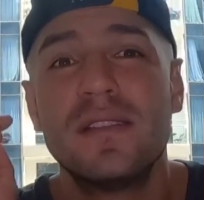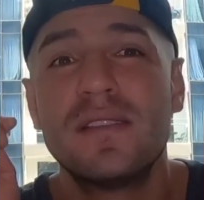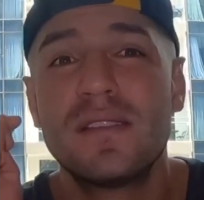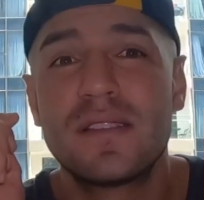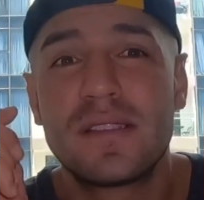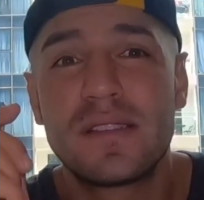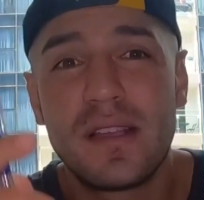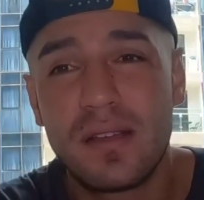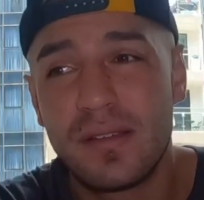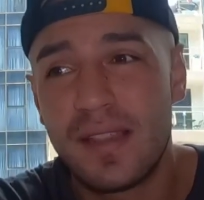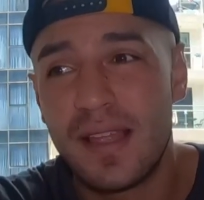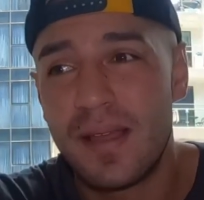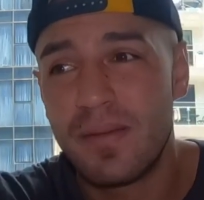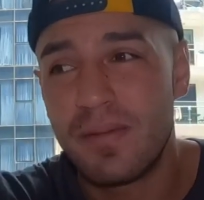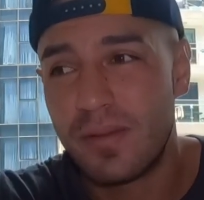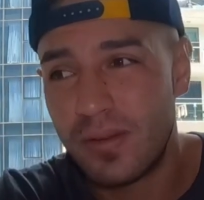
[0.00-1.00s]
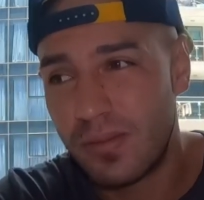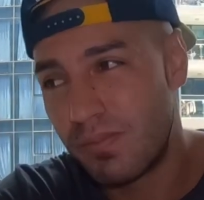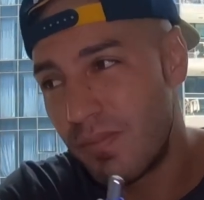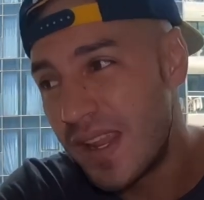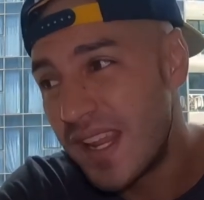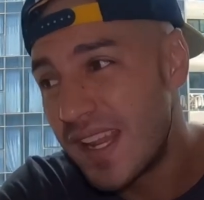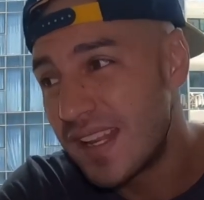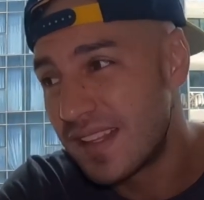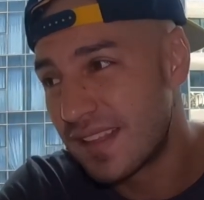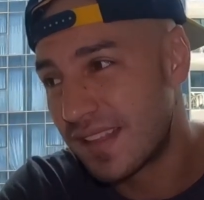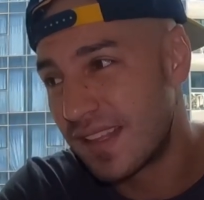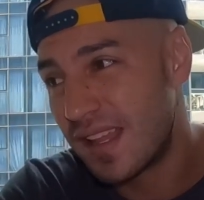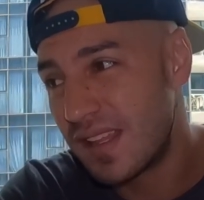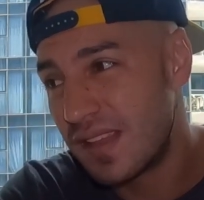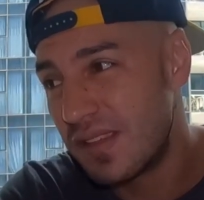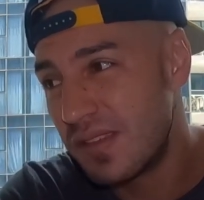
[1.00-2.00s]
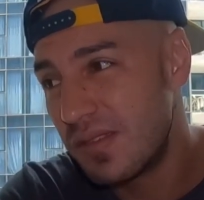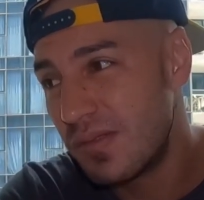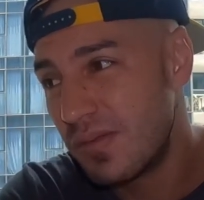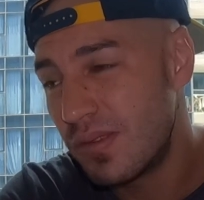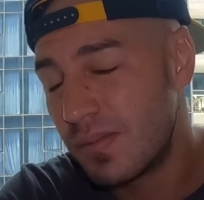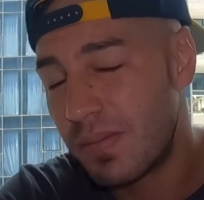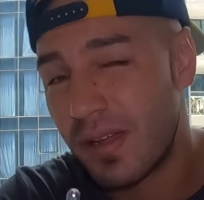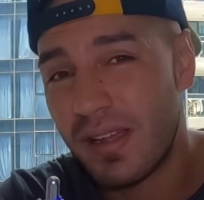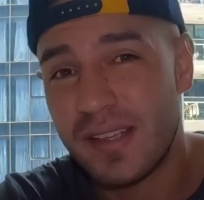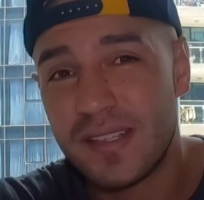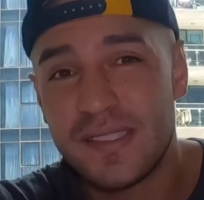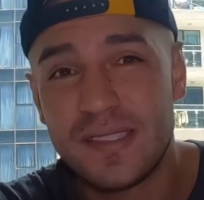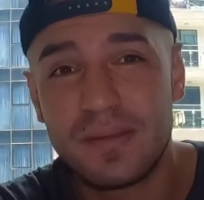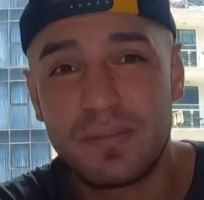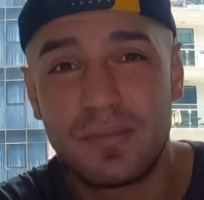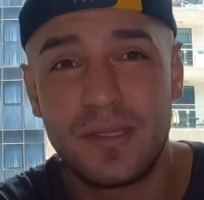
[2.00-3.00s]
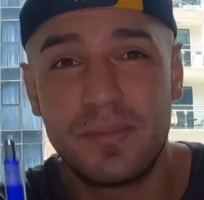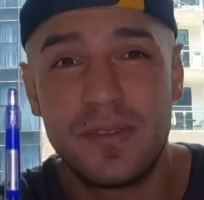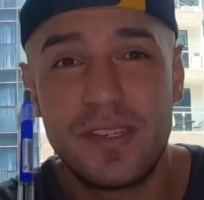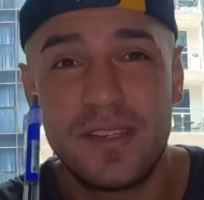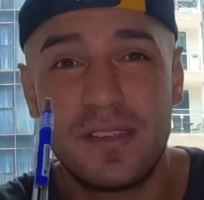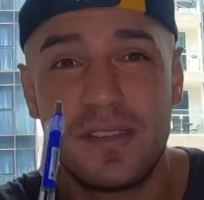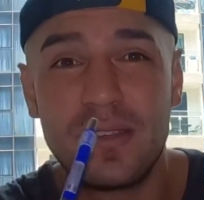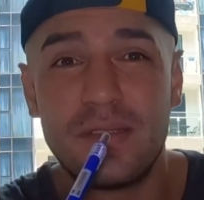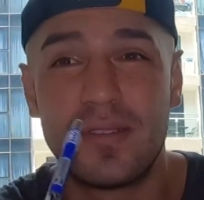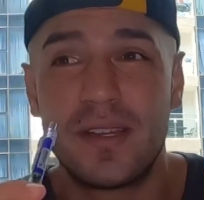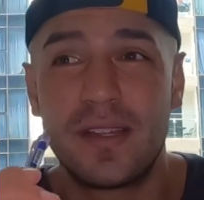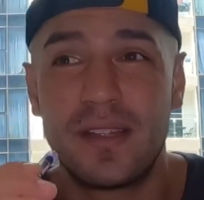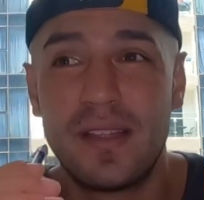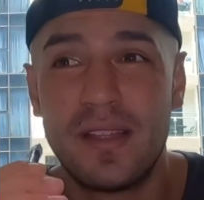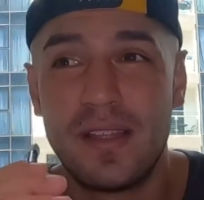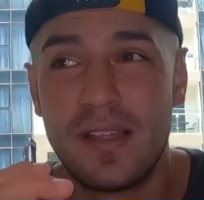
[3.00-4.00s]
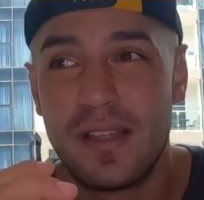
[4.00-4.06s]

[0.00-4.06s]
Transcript: So that means that you would possibly be doing